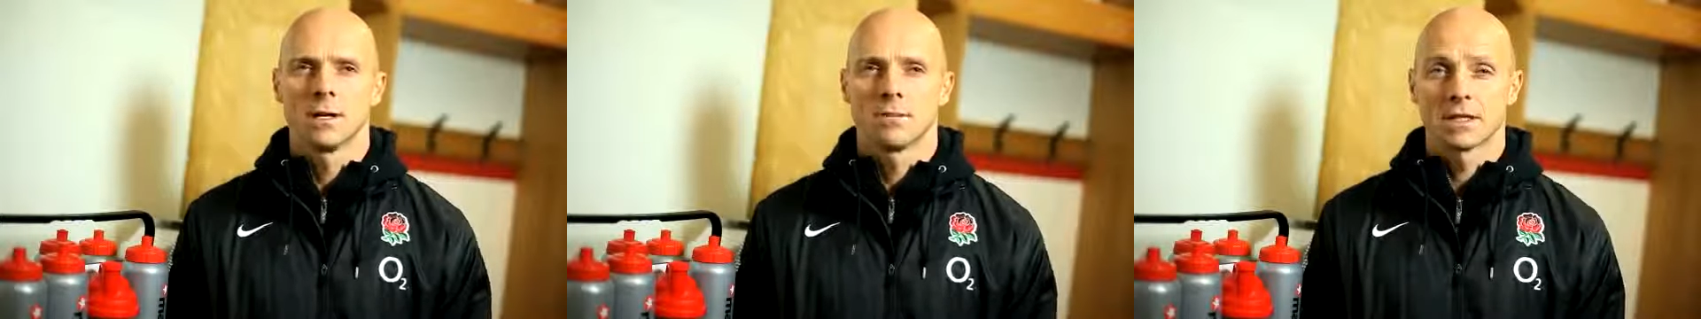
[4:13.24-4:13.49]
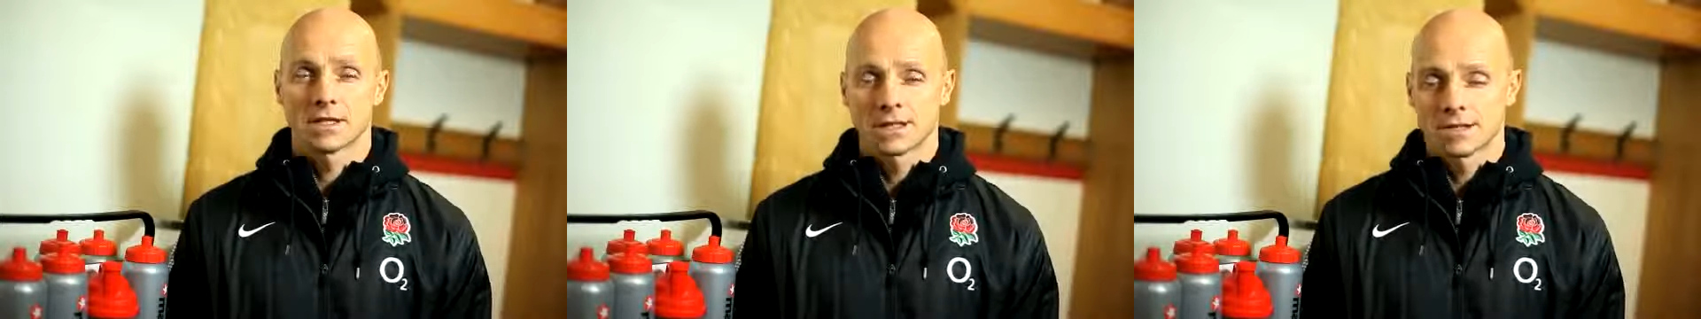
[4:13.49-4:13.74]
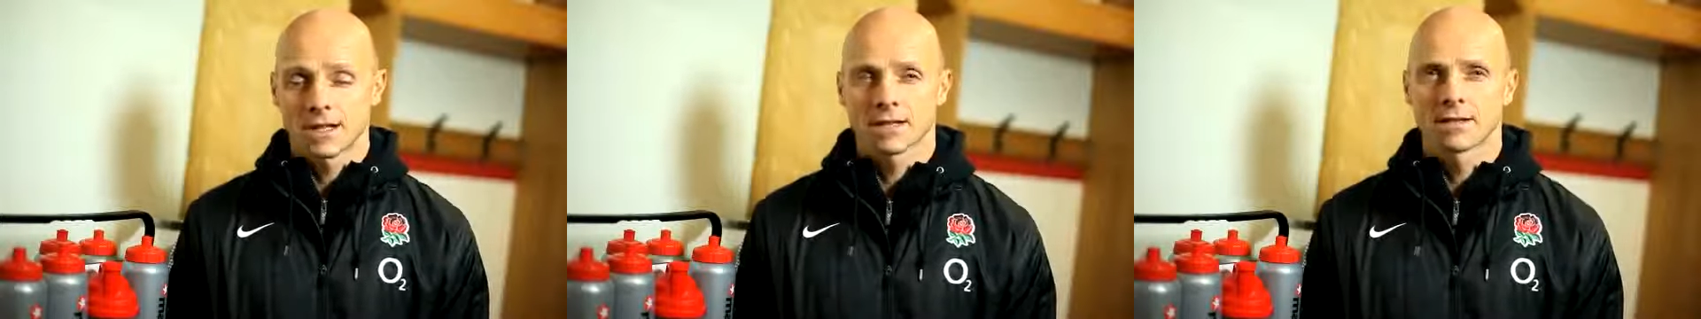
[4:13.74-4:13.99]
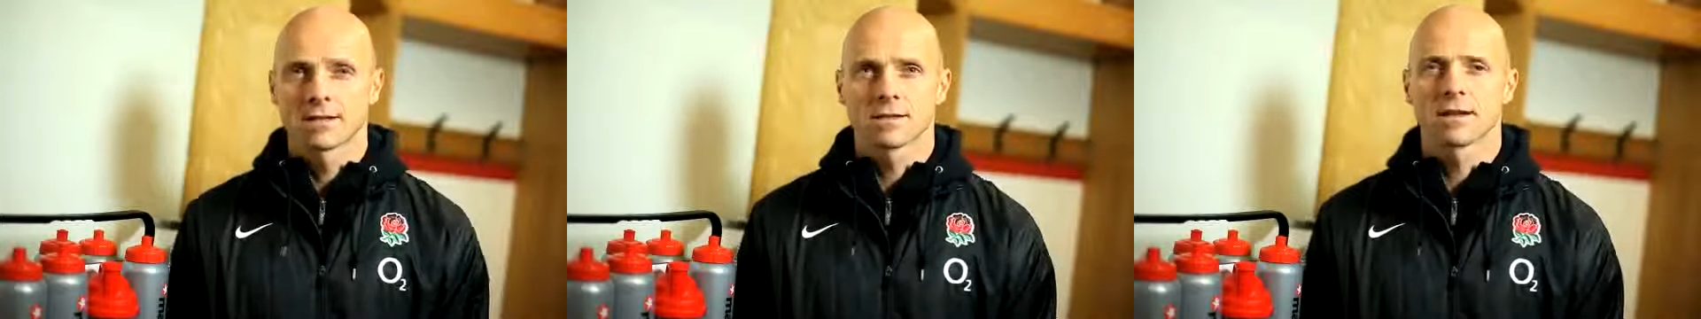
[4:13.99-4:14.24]
but it's
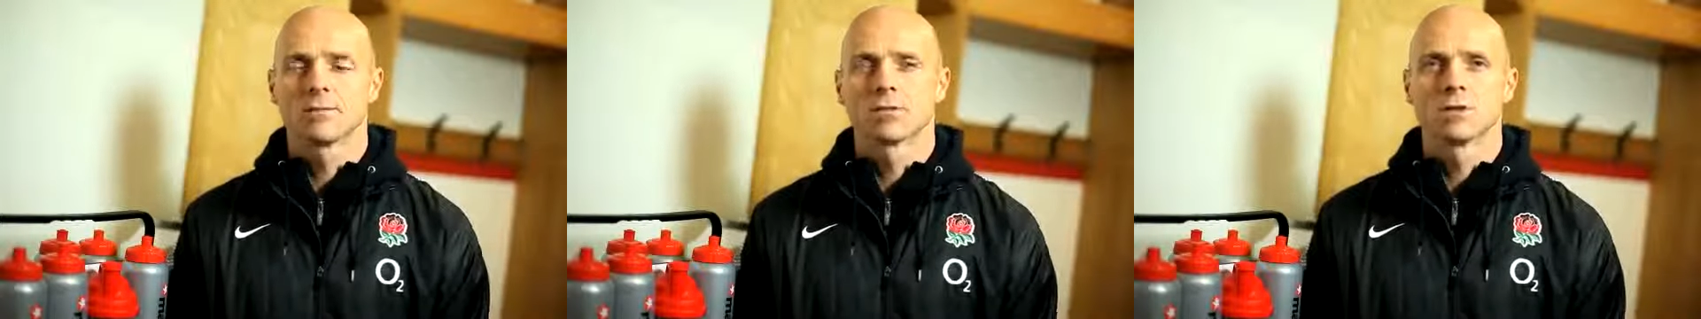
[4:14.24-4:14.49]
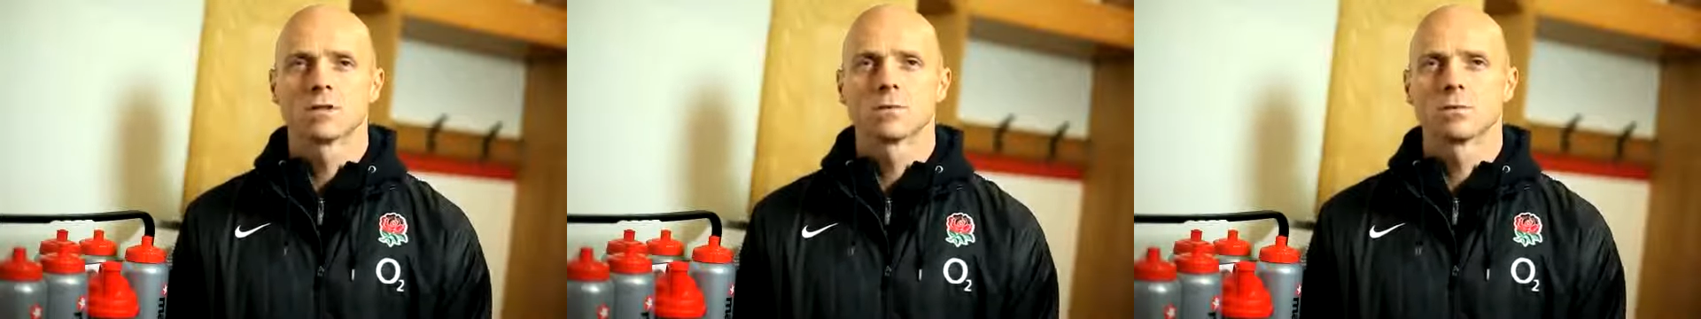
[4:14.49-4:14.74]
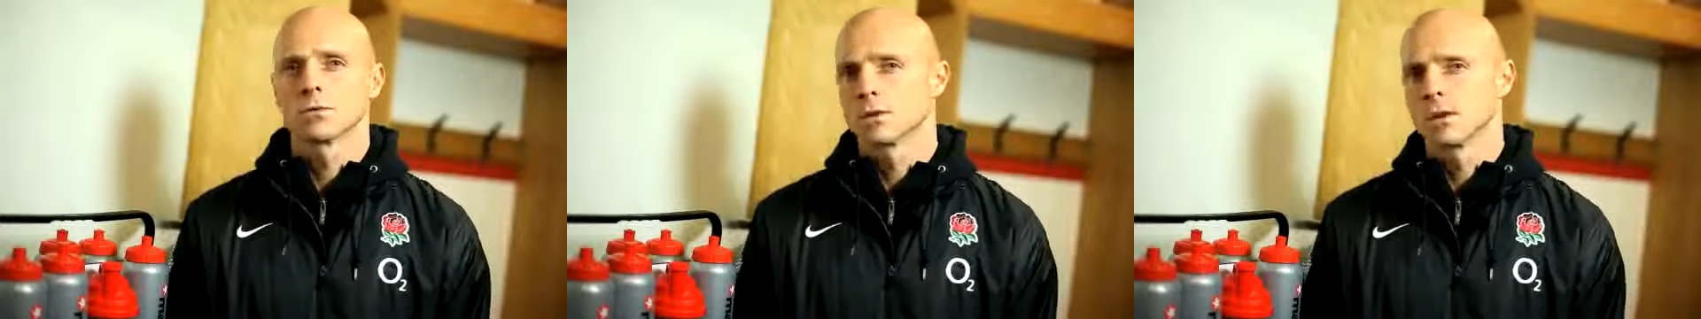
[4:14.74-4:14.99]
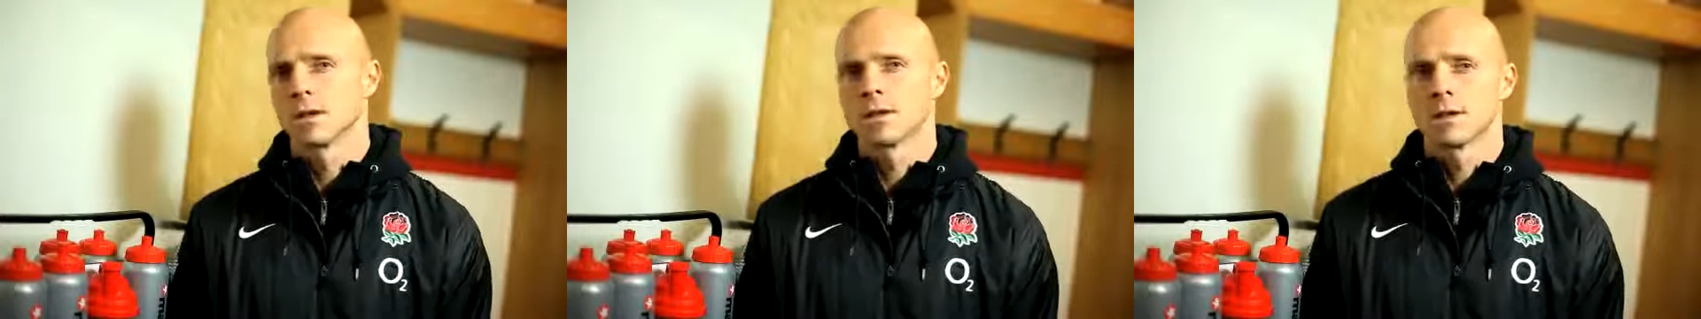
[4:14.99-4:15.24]
exactly the same
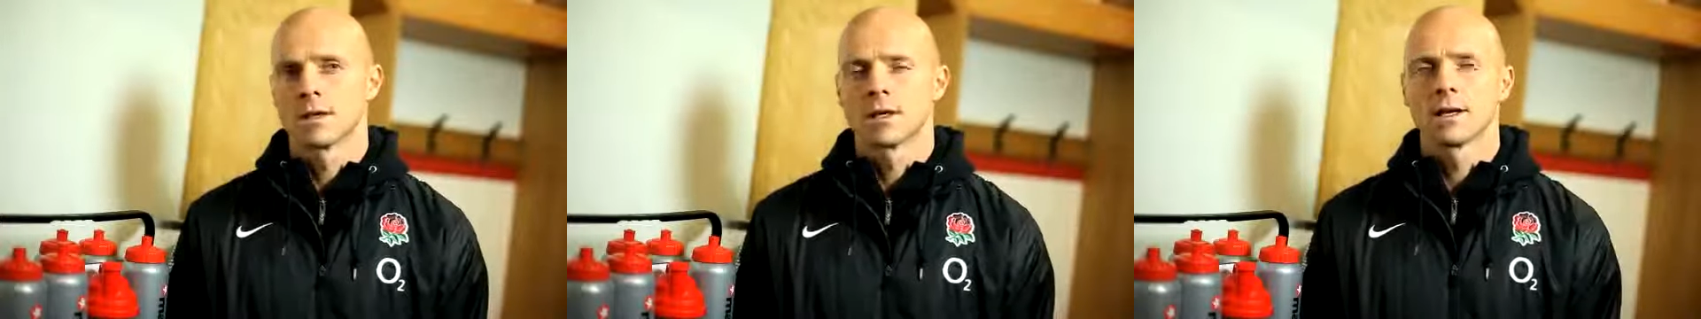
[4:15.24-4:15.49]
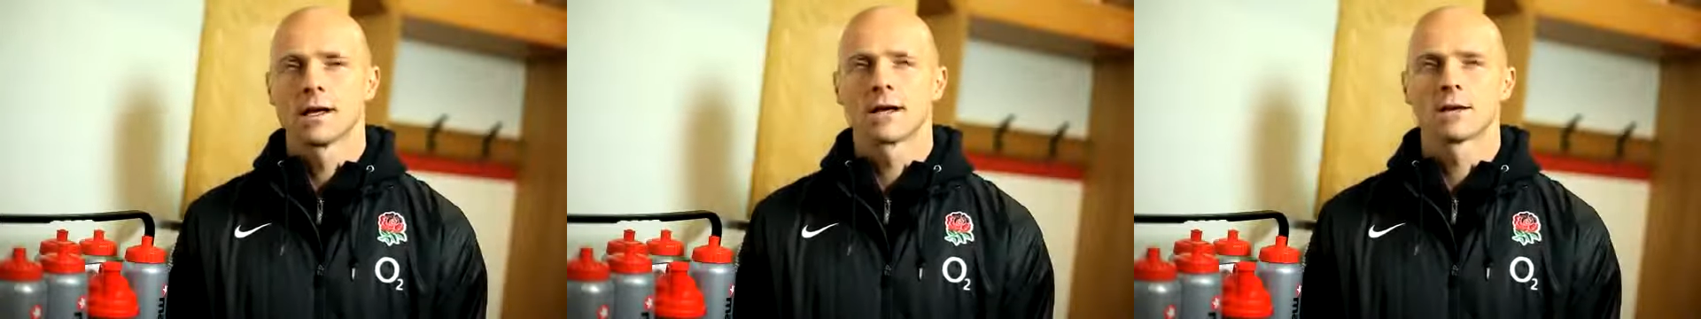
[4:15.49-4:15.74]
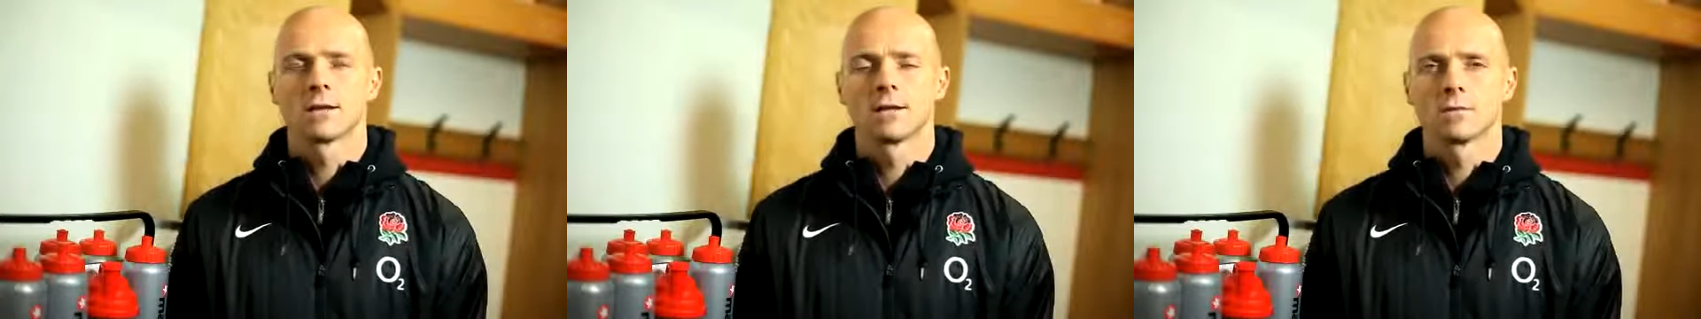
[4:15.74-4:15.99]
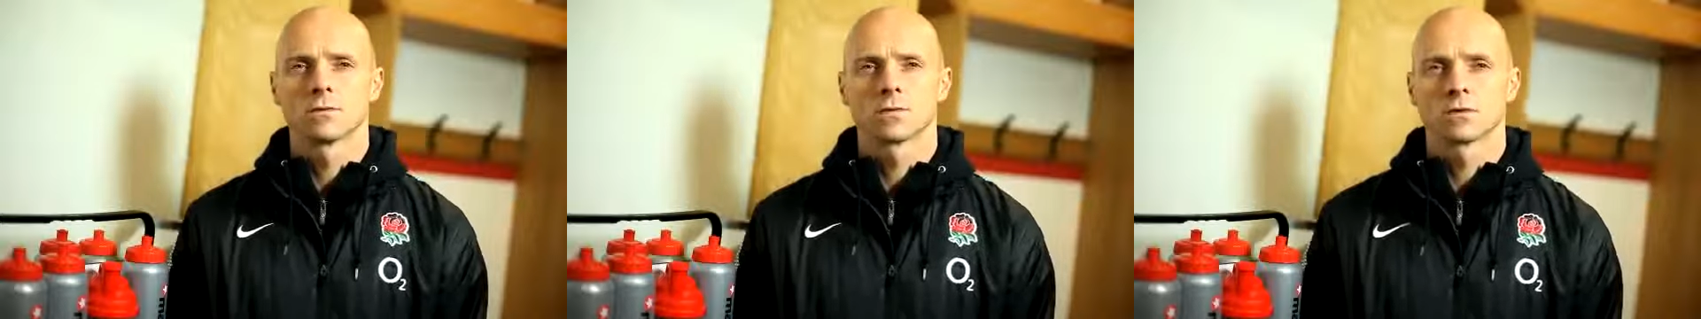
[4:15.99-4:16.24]
principles that the elite
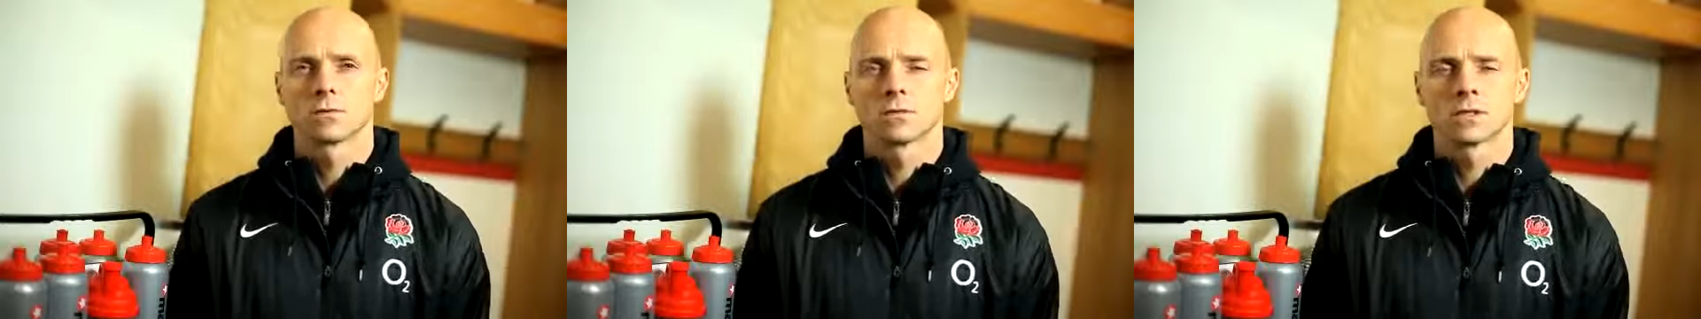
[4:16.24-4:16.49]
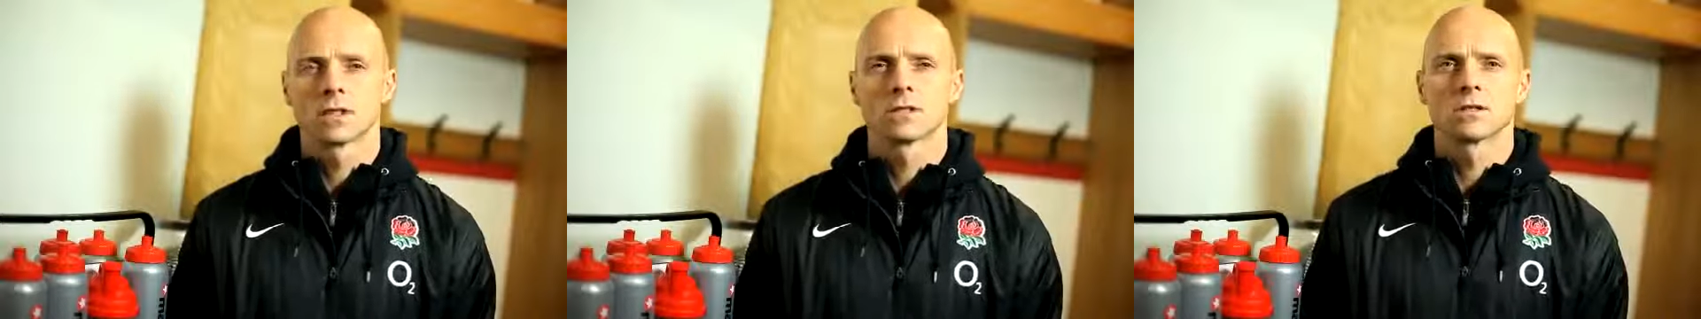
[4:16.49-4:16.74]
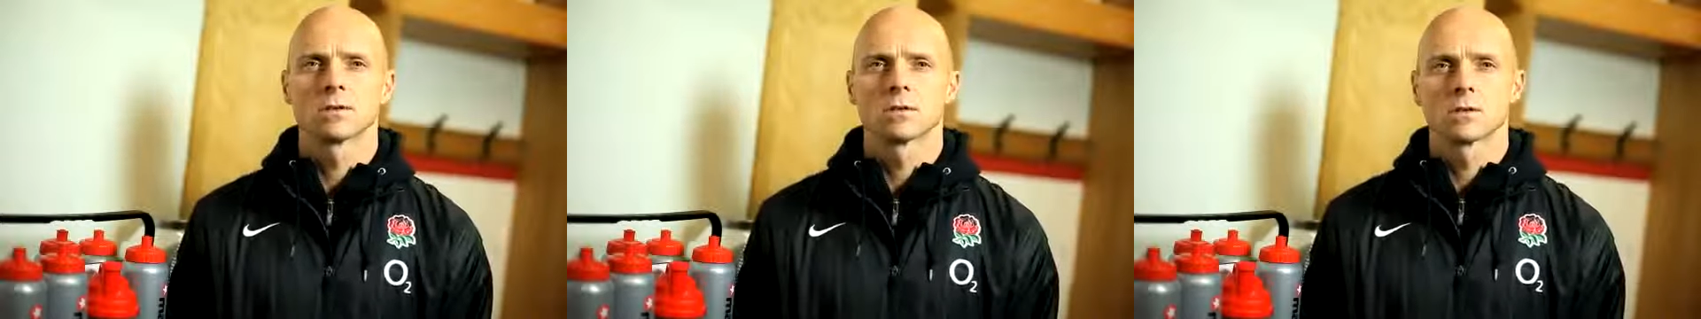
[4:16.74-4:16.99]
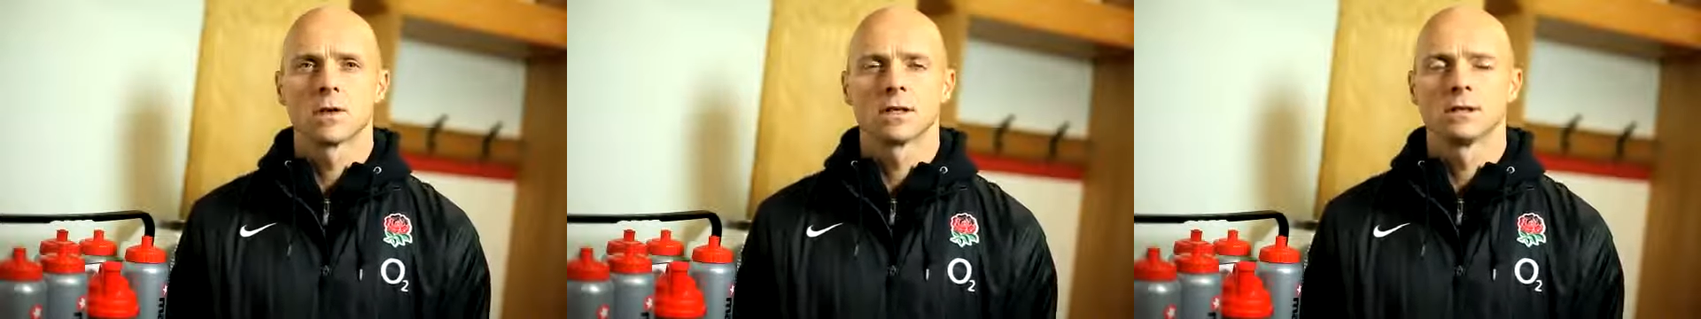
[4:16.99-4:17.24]
athlete will, will stick to
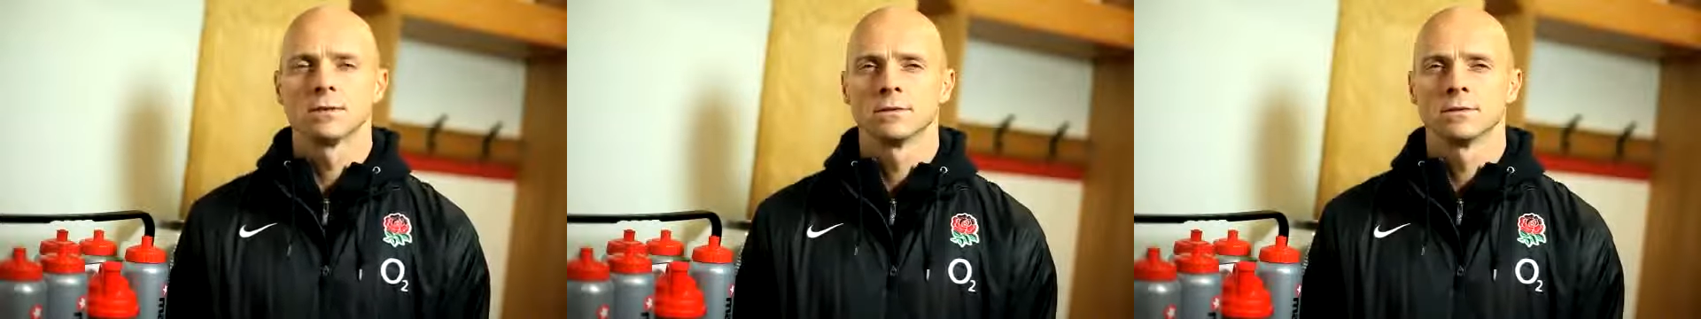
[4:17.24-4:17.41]
as well.